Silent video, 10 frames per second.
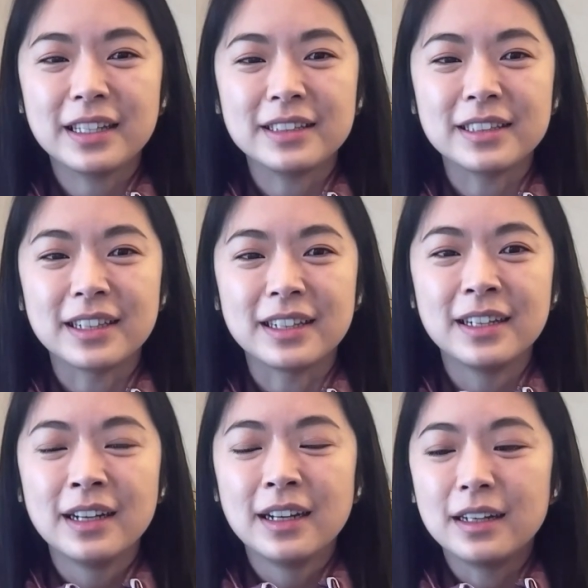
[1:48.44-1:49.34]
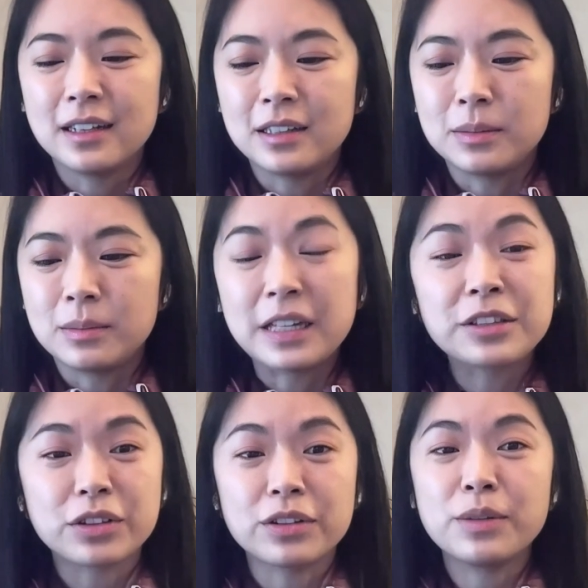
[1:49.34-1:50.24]
And I
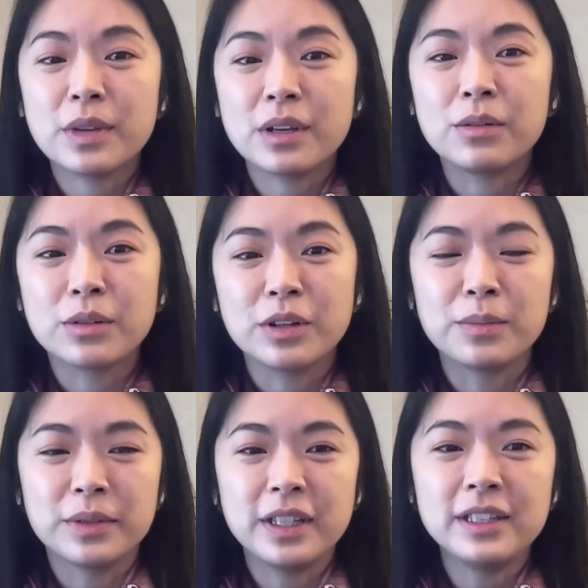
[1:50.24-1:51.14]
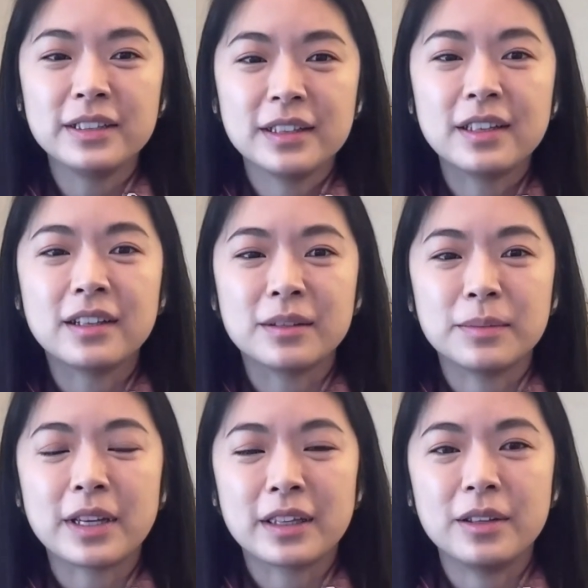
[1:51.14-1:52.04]
started my own company
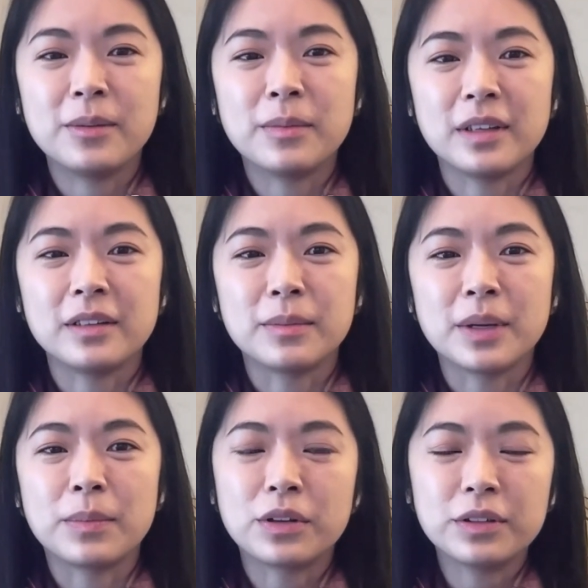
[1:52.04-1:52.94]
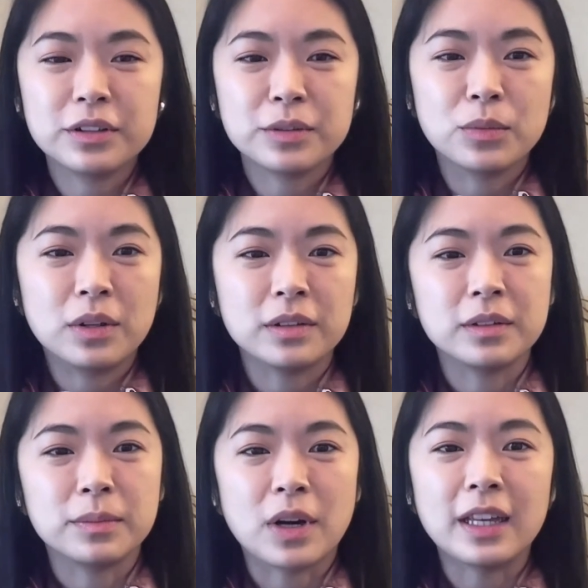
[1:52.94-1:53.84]
back then, and my partner is more on
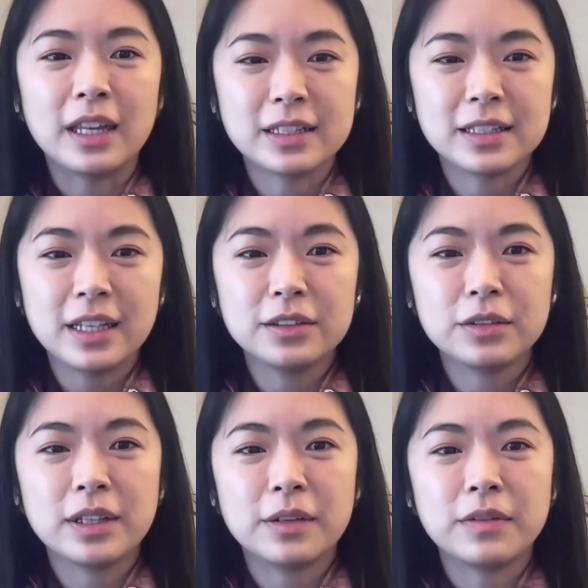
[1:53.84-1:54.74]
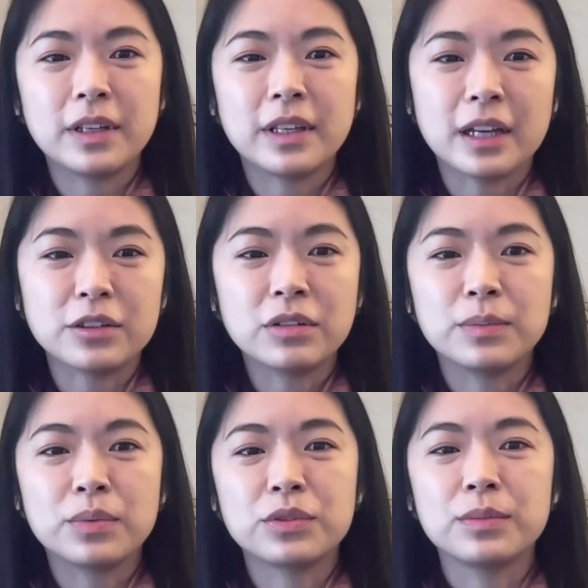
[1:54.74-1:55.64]
the product side, so that very
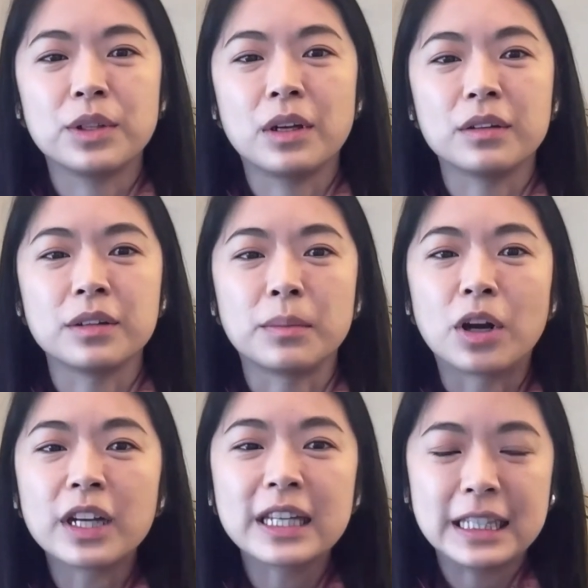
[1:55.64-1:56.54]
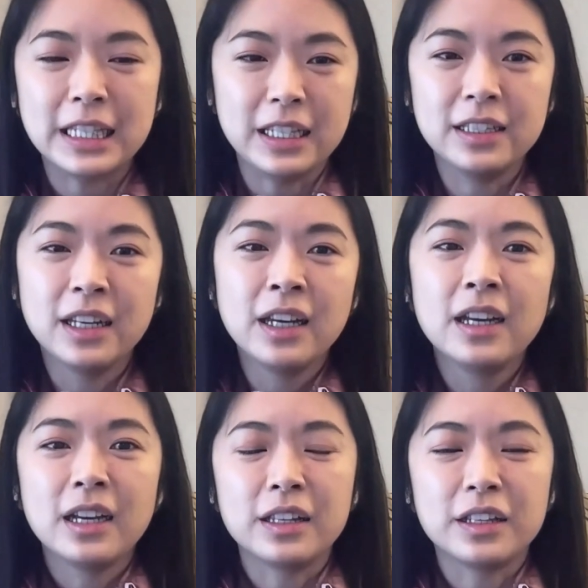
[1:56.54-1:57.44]
naturally pushed me on the marketing.
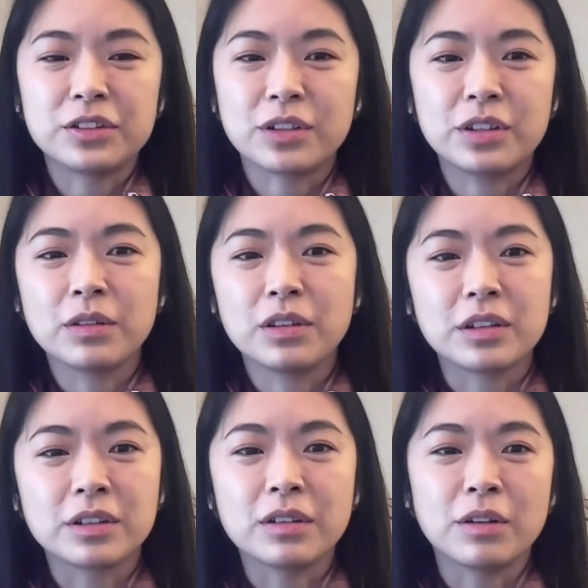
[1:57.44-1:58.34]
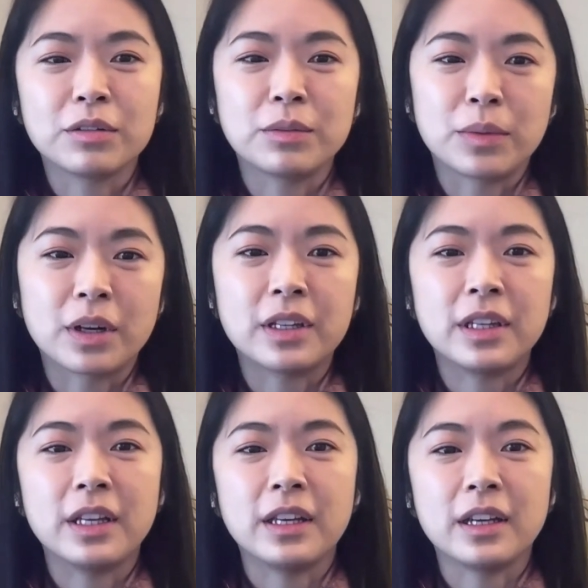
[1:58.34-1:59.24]
And I started to learn a lot of
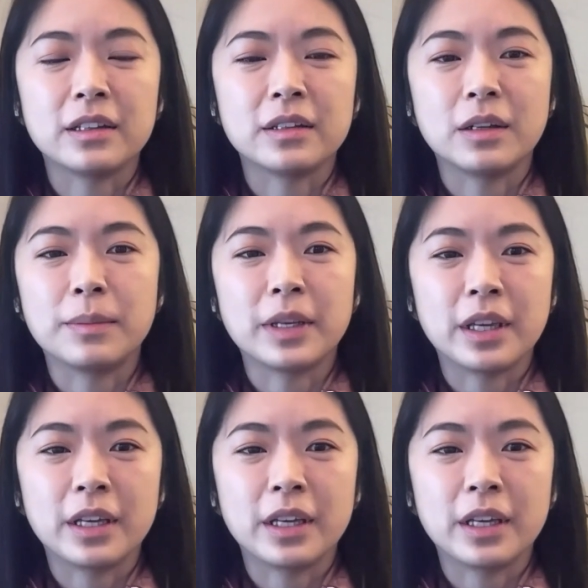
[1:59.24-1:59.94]
marketing, and by